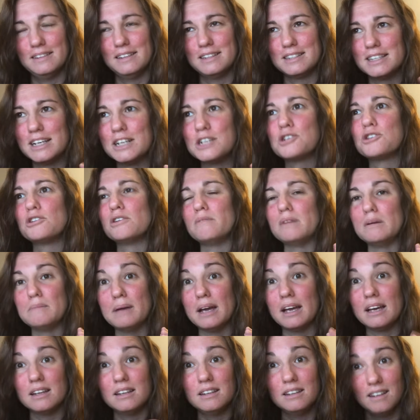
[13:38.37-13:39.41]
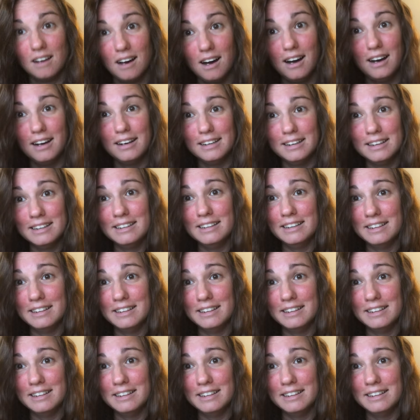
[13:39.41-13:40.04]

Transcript: essentially we pay a lot in